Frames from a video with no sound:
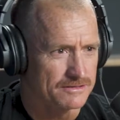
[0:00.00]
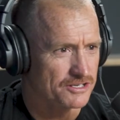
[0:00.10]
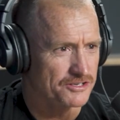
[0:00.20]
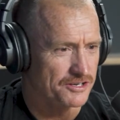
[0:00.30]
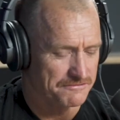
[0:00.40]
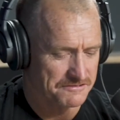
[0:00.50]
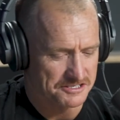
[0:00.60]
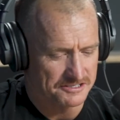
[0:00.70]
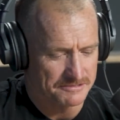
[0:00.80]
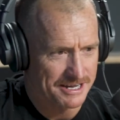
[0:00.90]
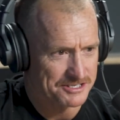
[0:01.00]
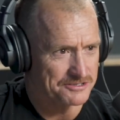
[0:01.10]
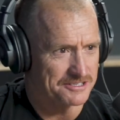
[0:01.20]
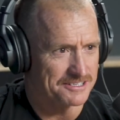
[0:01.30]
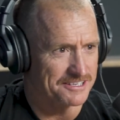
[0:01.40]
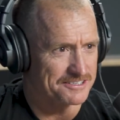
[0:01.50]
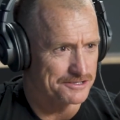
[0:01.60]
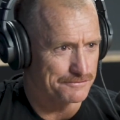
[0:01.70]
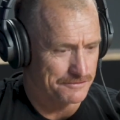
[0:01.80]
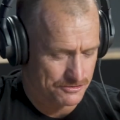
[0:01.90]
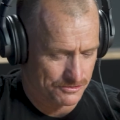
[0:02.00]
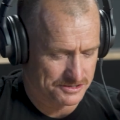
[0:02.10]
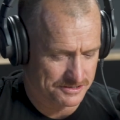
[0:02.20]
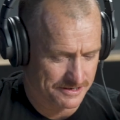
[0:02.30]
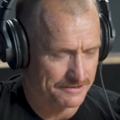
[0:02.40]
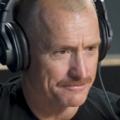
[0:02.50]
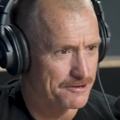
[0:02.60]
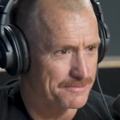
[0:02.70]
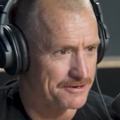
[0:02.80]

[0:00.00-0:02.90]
So you got to physically make sure you get yourself across the rope